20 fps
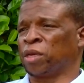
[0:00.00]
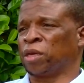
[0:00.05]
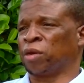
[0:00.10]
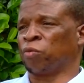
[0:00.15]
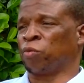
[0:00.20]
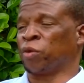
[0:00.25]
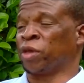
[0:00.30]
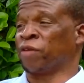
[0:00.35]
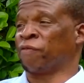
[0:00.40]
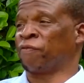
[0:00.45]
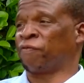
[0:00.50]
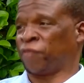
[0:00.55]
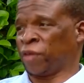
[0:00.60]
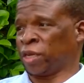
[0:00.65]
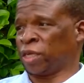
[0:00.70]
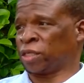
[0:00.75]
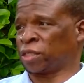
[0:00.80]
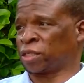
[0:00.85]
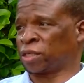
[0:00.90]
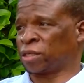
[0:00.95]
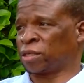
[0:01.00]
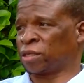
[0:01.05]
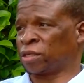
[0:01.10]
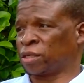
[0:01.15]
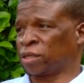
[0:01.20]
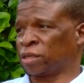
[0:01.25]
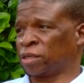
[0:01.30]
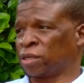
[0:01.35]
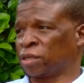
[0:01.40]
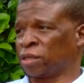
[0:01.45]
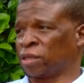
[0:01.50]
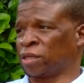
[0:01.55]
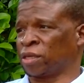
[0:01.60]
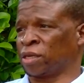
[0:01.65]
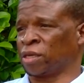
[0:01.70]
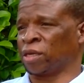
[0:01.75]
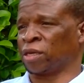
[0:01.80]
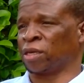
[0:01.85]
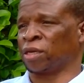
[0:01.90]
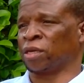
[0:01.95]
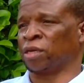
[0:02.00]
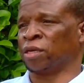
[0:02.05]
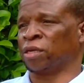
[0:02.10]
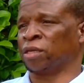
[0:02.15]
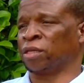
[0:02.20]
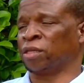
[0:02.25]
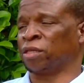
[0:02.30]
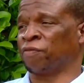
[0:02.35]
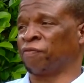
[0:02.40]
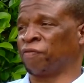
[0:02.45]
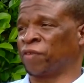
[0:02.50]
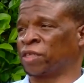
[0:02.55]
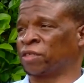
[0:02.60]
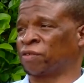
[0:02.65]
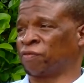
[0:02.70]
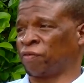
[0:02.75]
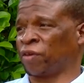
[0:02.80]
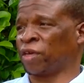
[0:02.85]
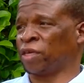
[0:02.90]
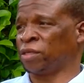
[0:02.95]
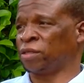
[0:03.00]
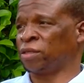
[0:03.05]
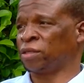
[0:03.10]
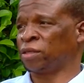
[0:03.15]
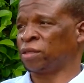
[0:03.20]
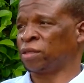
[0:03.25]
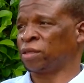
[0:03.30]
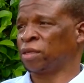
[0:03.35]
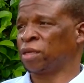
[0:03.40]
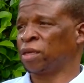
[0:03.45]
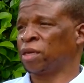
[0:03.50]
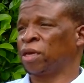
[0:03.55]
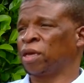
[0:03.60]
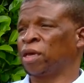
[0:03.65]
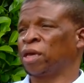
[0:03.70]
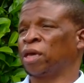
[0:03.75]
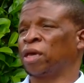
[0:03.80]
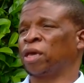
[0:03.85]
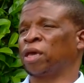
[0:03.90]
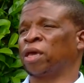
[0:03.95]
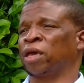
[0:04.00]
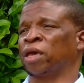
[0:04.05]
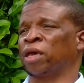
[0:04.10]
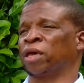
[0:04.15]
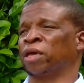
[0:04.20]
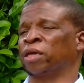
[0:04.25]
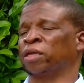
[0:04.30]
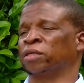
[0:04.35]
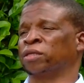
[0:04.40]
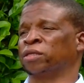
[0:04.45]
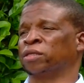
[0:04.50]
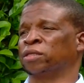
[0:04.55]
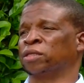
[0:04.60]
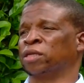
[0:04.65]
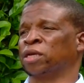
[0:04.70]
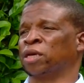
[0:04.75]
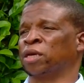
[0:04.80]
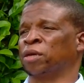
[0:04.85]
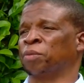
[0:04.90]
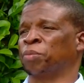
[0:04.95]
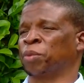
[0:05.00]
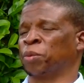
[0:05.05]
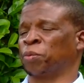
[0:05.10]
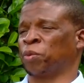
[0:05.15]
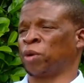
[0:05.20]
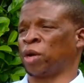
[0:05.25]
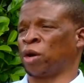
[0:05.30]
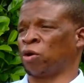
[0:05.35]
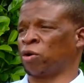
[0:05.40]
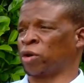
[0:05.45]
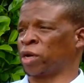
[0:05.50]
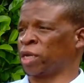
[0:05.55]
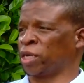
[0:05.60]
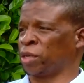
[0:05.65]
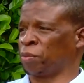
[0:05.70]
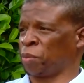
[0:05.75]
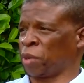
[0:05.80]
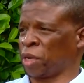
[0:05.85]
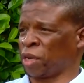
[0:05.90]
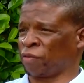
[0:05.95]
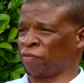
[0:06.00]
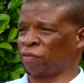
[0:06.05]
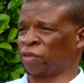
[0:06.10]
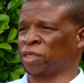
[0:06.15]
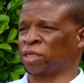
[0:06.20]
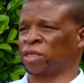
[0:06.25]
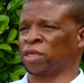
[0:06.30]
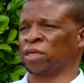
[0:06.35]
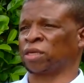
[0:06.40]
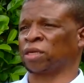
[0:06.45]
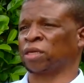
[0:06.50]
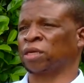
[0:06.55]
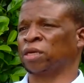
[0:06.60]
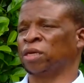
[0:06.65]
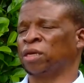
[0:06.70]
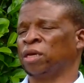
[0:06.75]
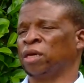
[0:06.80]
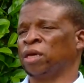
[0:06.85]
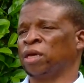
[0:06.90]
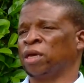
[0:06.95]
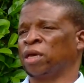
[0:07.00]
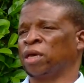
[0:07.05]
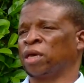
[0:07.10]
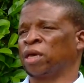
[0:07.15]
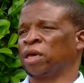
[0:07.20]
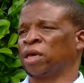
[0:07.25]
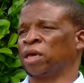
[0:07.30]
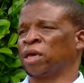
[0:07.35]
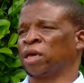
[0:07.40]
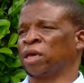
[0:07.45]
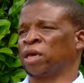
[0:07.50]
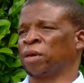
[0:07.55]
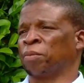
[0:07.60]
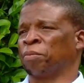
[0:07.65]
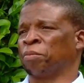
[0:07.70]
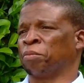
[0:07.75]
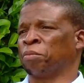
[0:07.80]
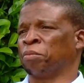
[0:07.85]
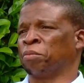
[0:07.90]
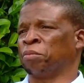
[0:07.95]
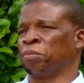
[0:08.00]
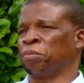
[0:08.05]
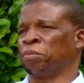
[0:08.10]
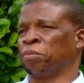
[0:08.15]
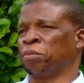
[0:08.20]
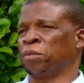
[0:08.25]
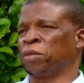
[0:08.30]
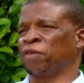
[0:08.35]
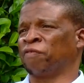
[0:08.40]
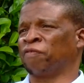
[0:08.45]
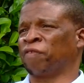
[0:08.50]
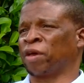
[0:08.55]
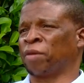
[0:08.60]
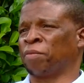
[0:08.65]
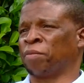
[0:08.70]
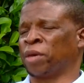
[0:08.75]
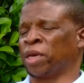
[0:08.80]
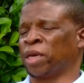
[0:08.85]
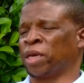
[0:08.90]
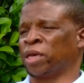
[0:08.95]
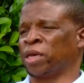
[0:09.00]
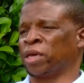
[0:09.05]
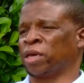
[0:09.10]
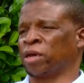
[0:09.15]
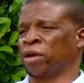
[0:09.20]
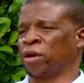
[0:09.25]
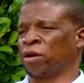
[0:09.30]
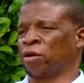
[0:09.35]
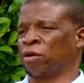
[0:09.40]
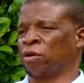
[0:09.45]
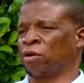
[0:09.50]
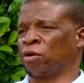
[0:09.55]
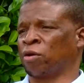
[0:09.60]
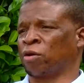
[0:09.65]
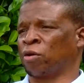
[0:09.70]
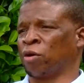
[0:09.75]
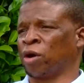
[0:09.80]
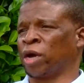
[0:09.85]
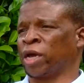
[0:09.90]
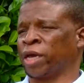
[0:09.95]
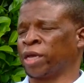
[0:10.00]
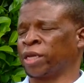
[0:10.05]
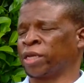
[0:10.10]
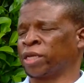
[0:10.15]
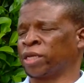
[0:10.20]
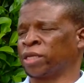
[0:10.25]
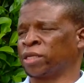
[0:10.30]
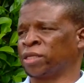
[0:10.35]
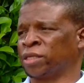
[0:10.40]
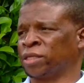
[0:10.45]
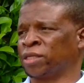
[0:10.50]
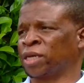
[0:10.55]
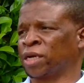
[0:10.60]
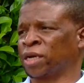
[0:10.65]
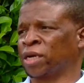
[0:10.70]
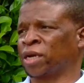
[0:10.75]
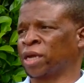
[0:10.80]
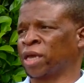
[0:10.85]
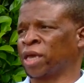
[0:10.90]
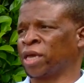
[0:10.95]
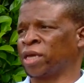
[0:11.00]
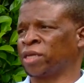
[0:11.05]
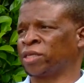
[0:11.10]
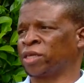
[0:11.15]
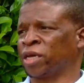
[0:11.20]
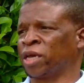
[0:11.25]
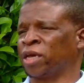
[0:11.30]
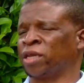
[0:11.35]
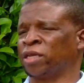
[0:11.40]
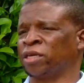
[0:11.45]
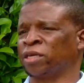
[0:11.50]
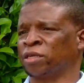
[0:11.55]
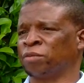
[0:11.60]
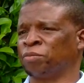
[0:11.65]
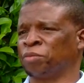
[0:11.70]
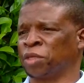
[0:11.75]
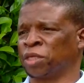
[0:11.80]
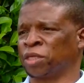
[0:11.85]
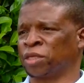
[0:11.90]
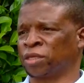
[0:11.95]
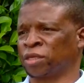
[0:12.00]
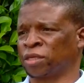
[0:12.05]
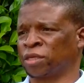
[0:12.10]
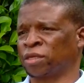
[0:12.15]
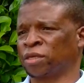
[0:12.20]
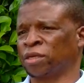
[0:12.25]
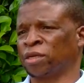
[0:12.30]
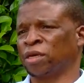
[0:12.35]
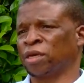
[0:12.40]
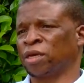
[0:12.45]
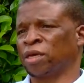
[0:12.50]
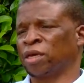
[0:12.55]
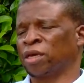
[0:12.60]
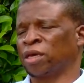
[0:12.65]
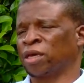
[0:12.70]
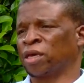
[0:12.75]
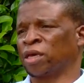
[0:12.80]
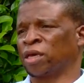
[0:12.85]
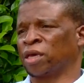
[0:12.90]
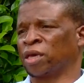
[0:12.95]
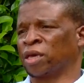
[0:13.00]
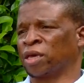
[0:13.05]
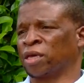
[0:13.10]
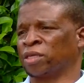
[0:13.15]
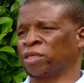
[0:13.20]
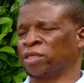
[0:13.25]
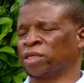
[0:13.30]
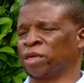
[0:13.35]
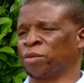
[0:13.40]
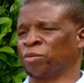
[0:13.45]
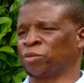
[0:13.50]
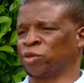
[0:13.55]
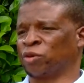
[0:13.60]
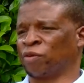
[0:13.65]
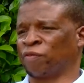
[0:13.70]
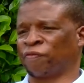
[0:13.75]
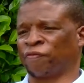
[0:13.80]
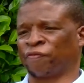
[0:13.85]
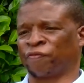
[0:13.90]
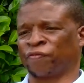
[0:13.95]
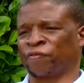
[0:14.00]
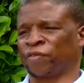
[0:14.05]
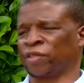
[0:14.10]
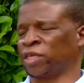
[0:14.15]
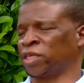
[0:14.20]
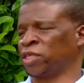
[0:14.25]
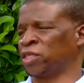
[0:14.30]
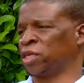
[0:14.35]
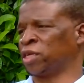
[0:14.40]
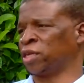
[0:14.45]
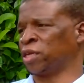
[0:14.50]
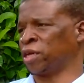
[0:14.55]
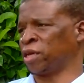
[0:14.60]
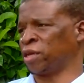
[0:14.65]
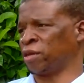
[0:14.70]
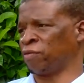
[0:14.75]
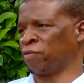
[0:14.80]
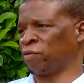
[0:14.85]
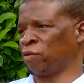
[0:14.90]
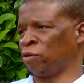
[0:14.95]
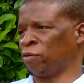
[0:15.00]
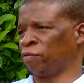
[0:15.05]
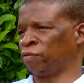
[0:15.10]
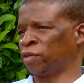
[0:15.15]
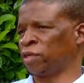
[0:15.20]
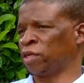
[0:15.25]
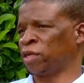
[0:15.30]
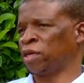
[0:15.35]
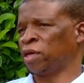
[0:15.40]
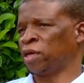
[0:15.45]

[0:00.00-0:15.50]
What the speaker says: We finished the first phase, and people are already benefiting. If I may go ahead and disaggregate a little bit in terms of the gender involved,